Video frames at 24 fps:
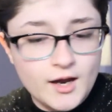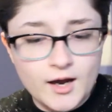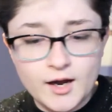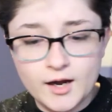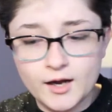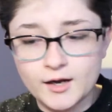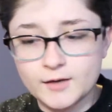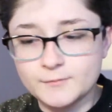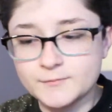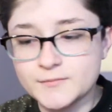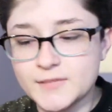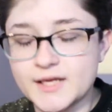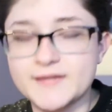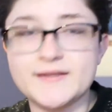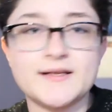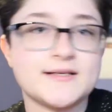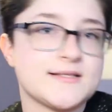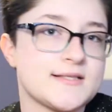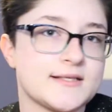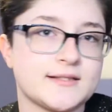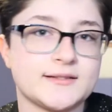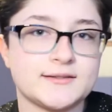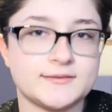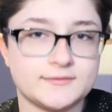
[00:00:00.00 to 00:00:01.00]
And
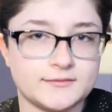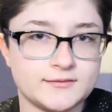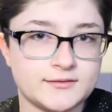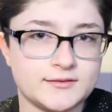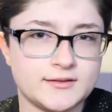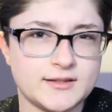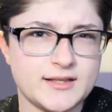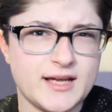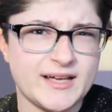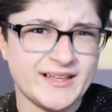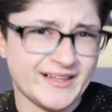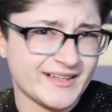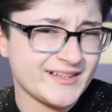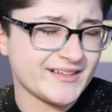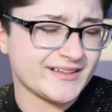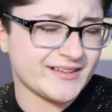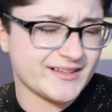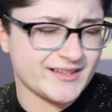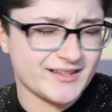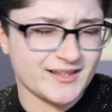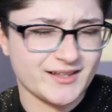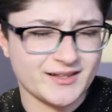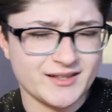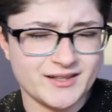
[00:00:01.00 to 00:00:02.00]
that's I
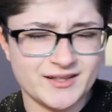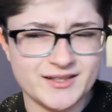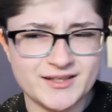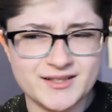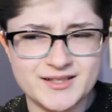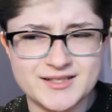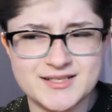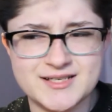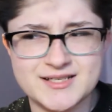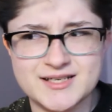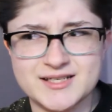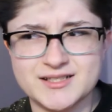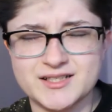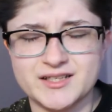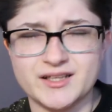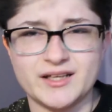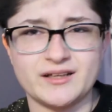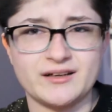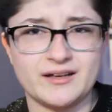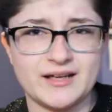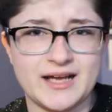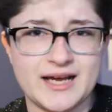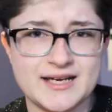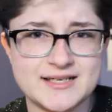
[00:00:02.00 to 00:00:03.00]
think this is
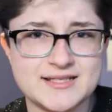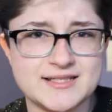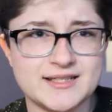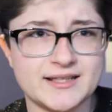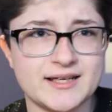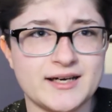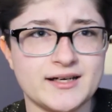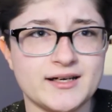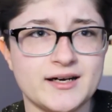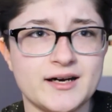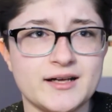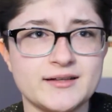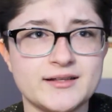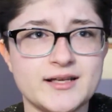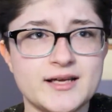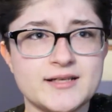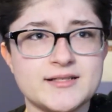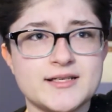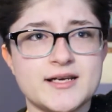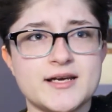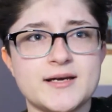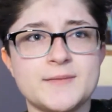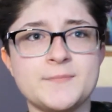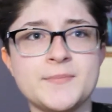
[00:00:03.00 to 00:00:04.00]
actually the last thing I got
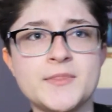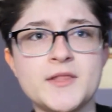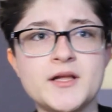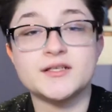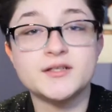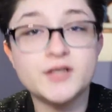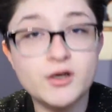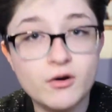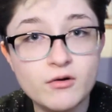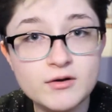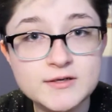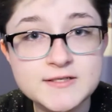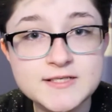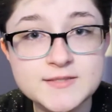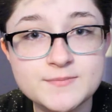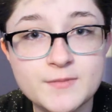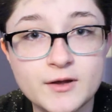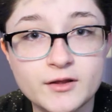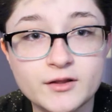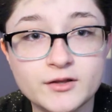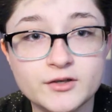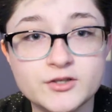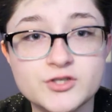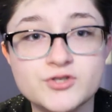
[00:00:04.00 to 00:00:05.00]
that day. did go on
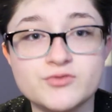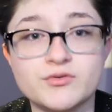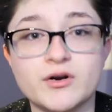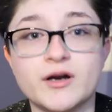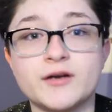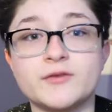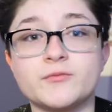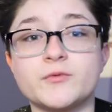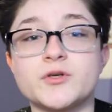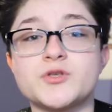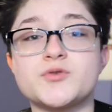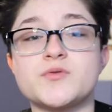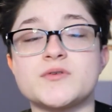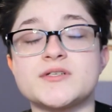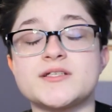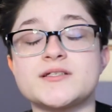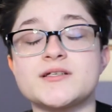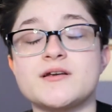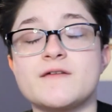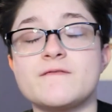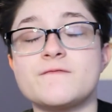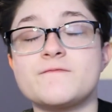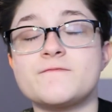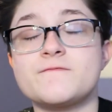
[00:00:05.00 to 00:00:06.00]
Smuggler's Run, which
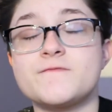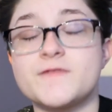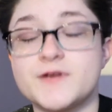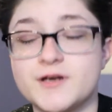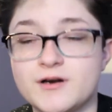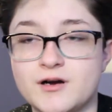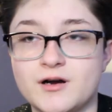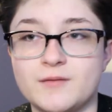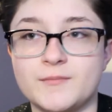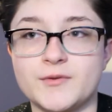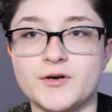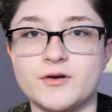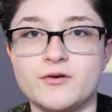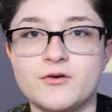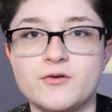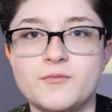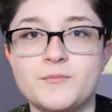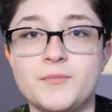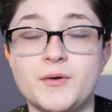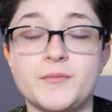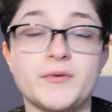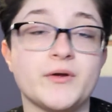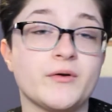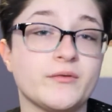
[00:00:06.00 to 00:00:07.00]
was
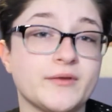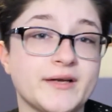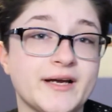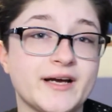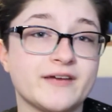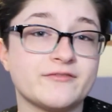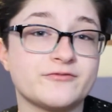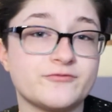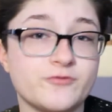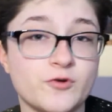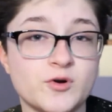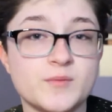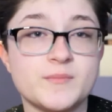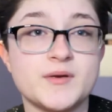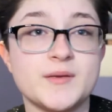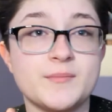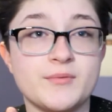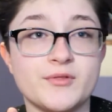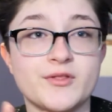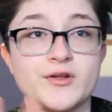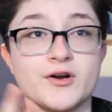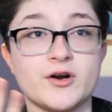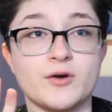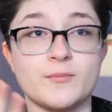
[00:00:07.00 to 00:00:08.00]
phenomenal, but we only had 4
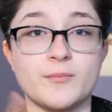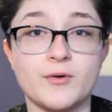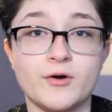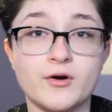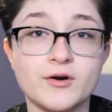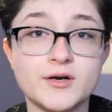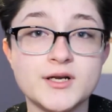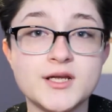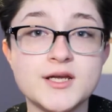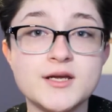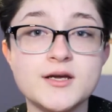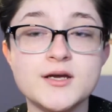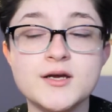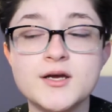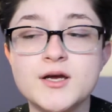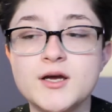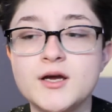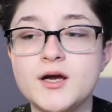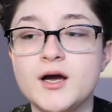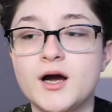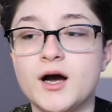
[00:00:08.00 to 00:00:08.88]
people in our party.